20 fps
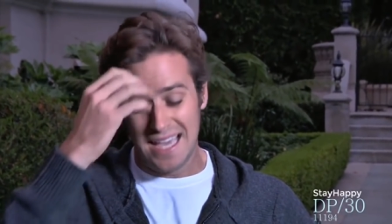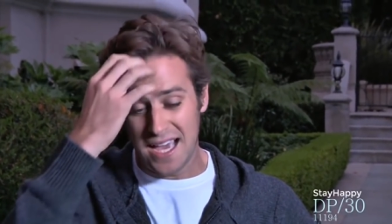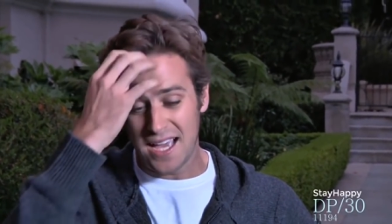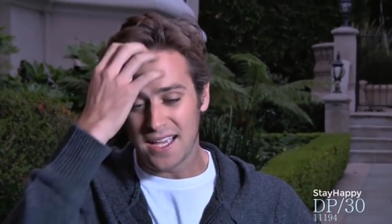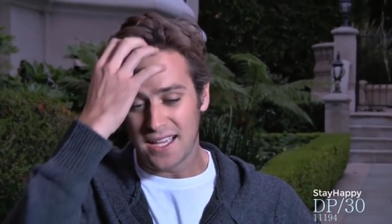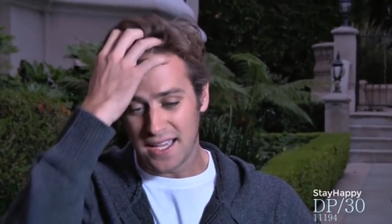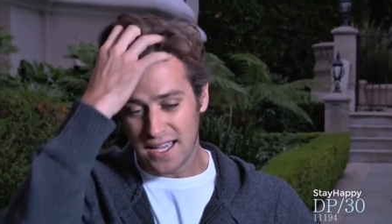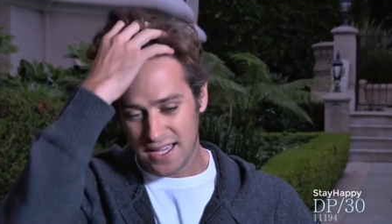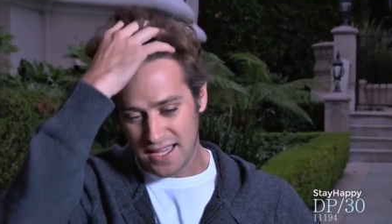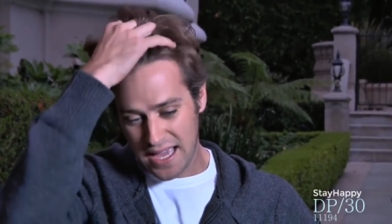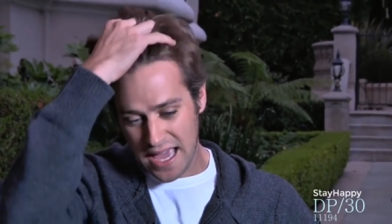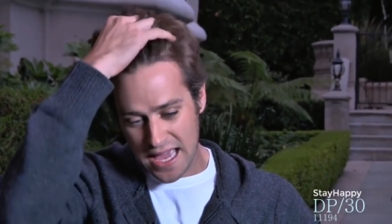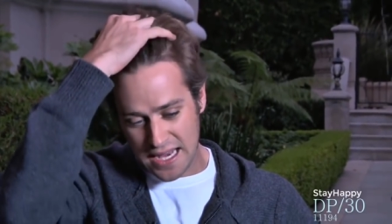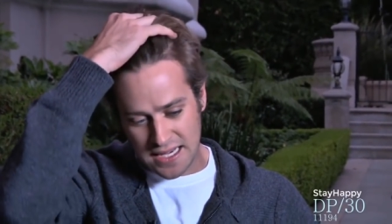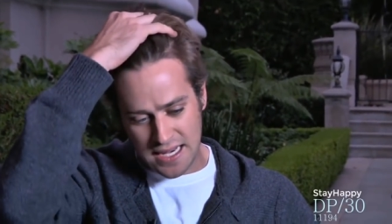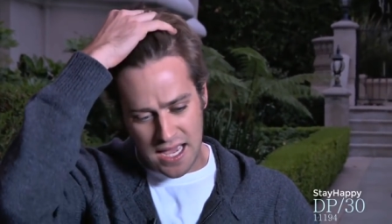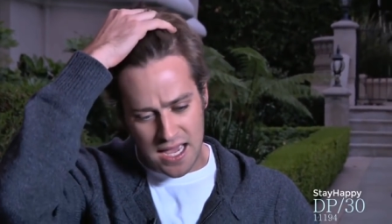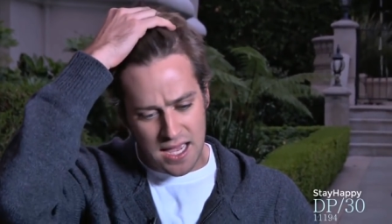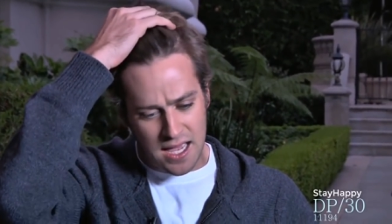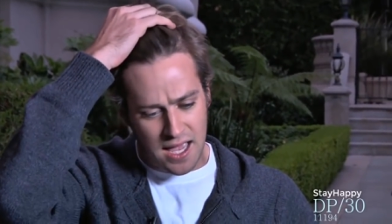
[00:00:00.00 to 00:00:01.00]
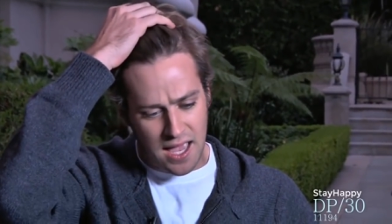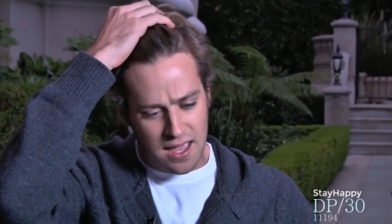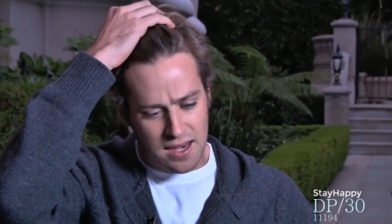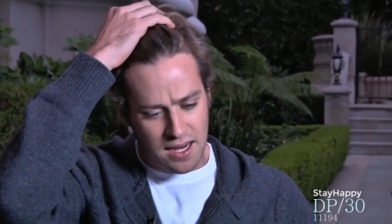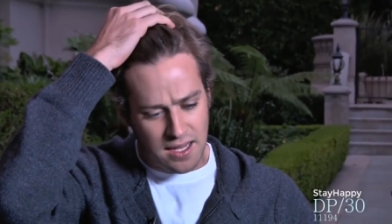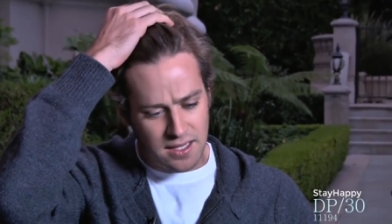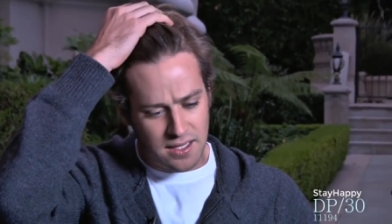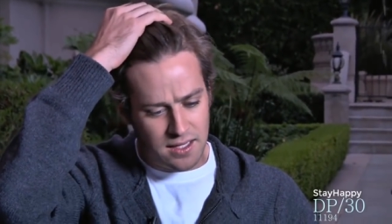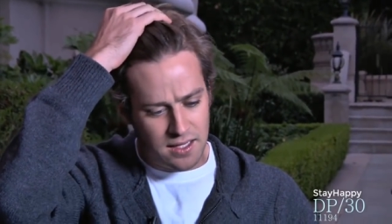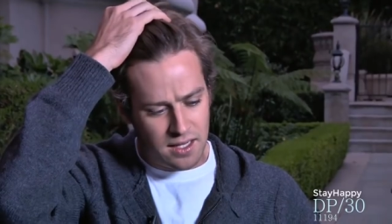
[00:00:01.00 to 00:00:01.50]
Yeah, and uh,
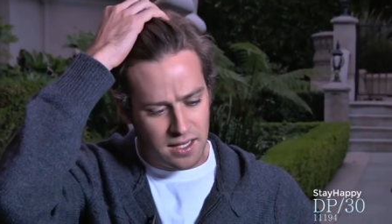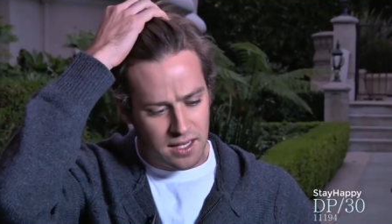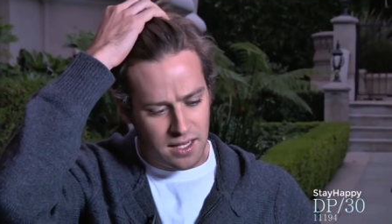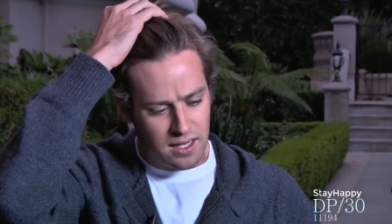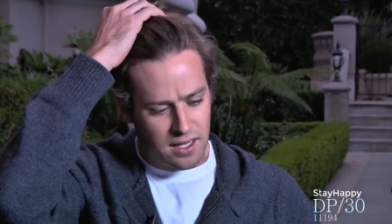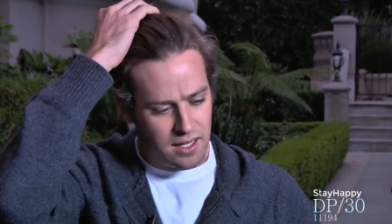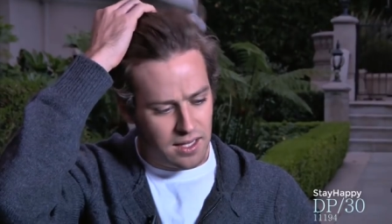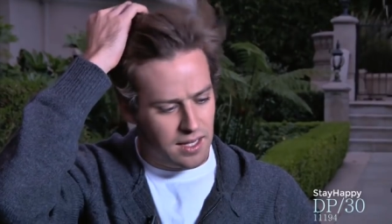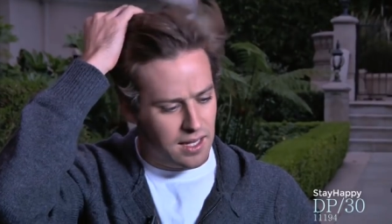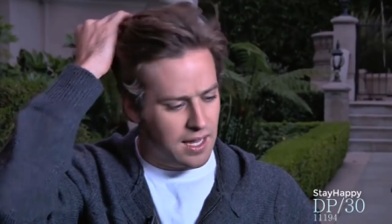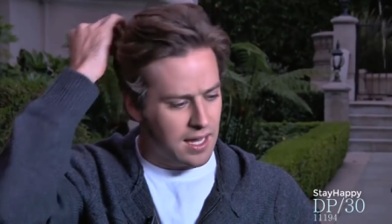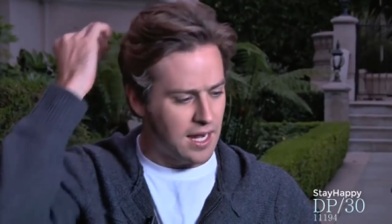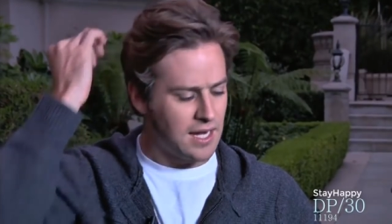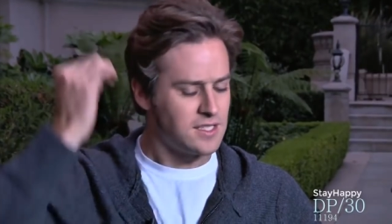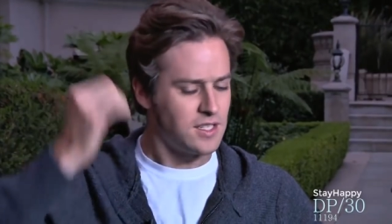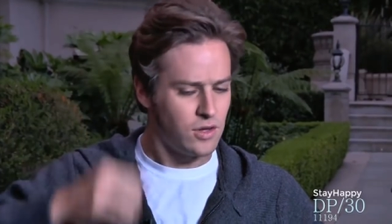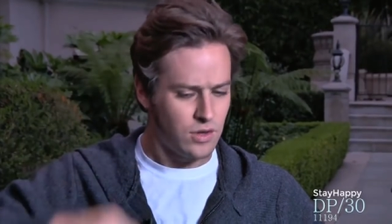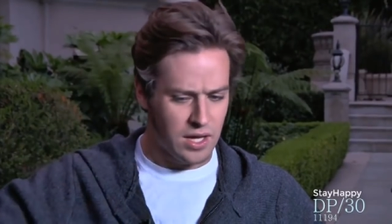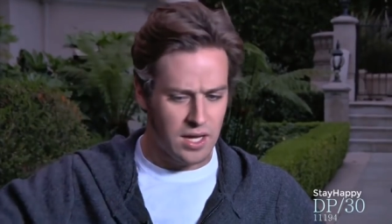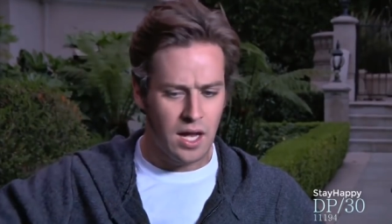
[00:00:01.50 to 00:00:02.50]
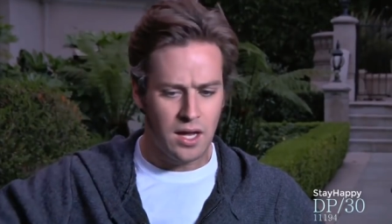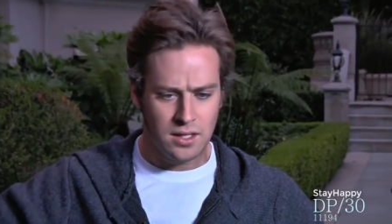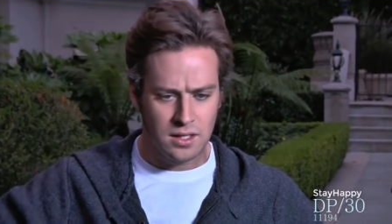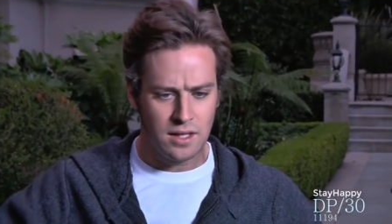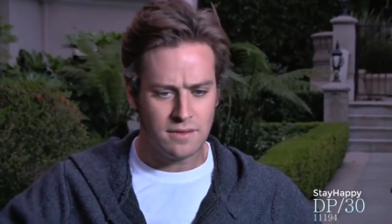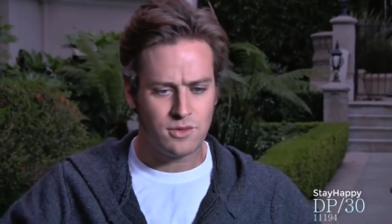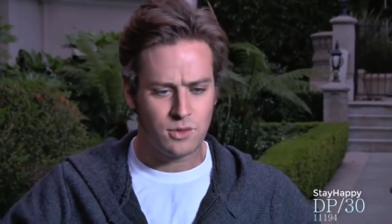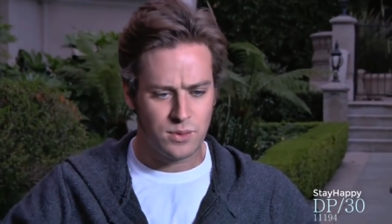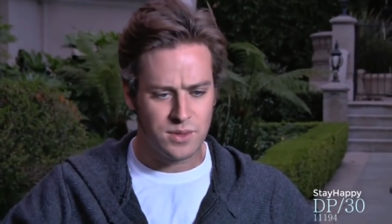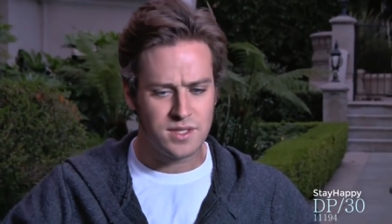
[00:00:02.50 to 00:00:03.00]
and I and I said, okay, I'd
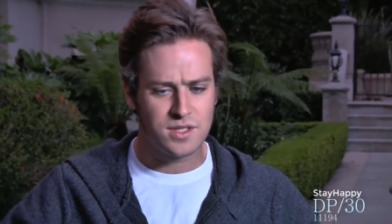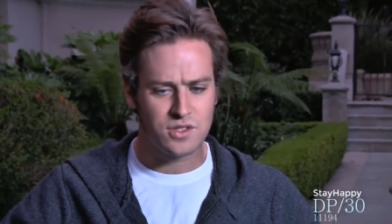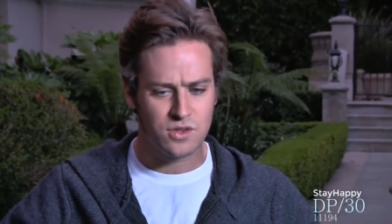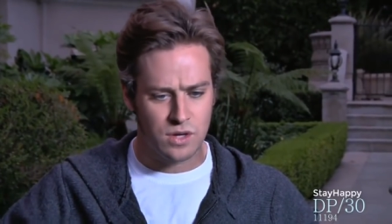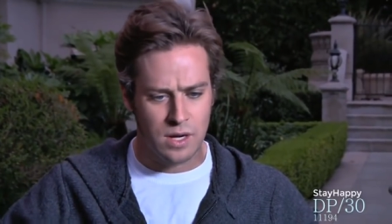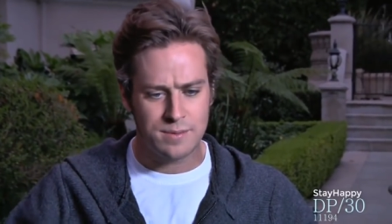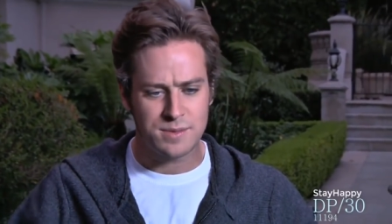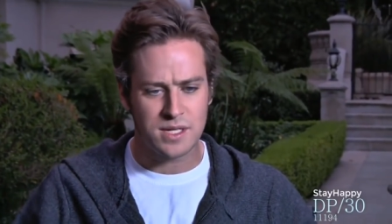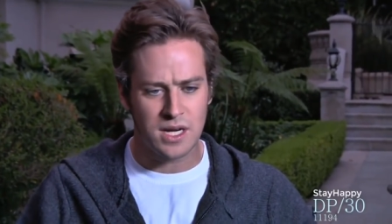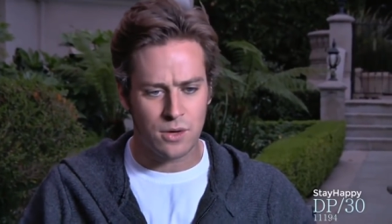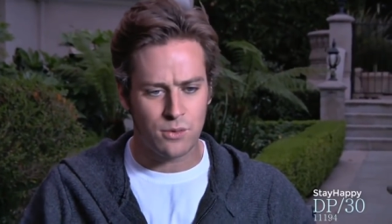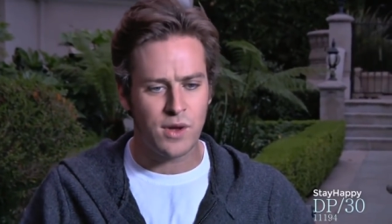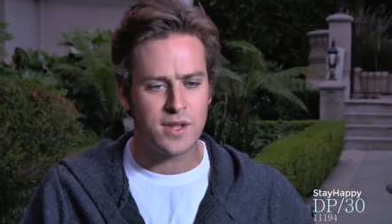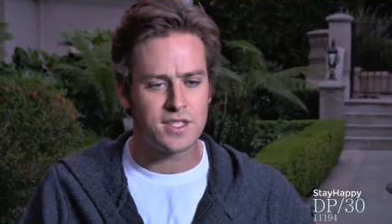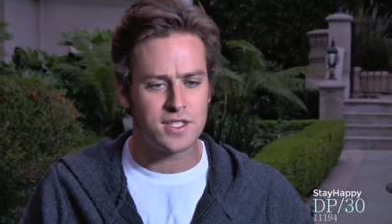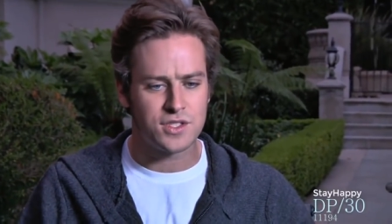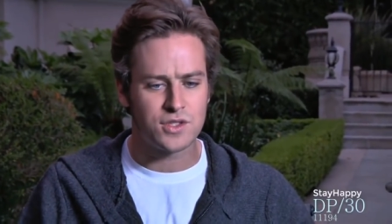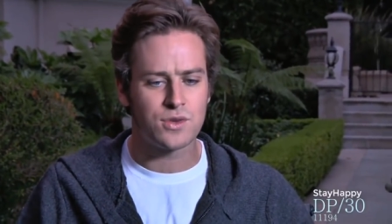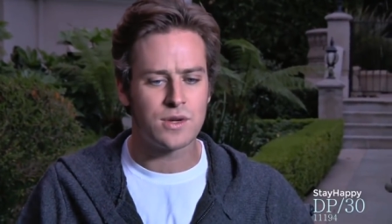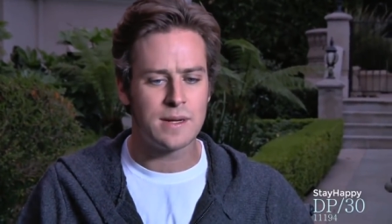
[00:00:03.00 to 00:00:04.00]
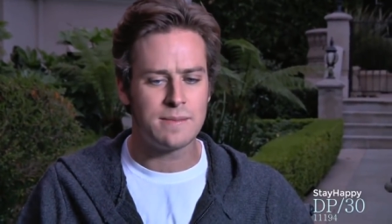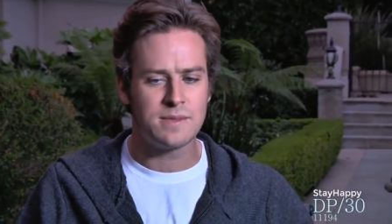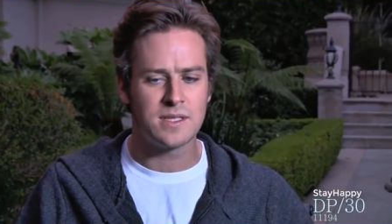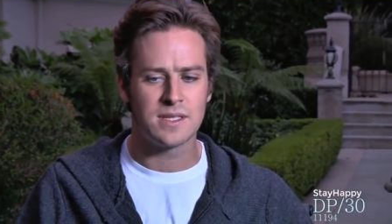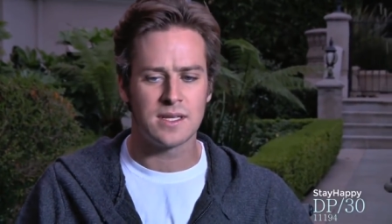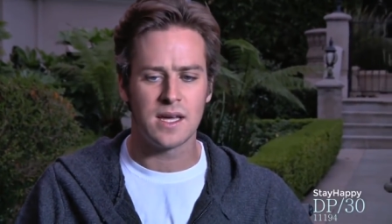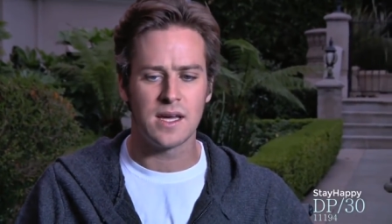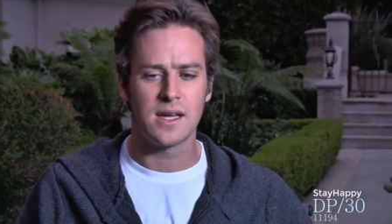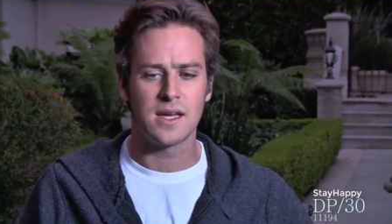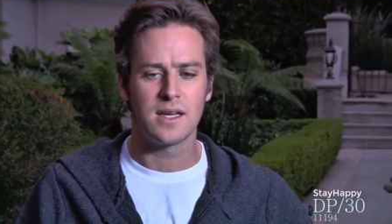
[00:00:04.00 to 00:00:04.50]
love to read the script, and I read the
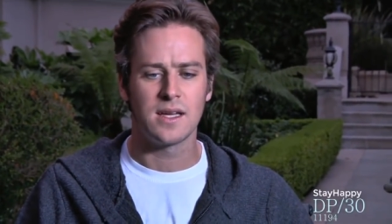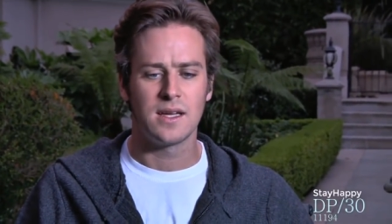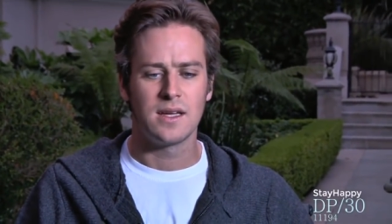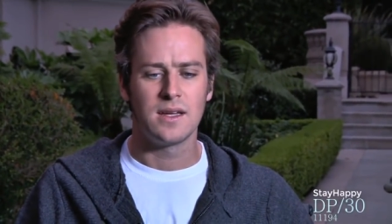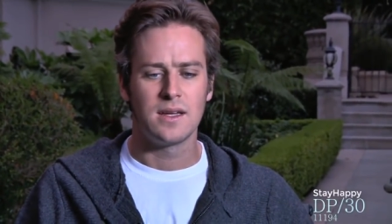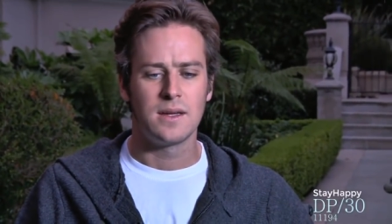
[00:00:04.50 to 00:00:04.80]
script, and uh,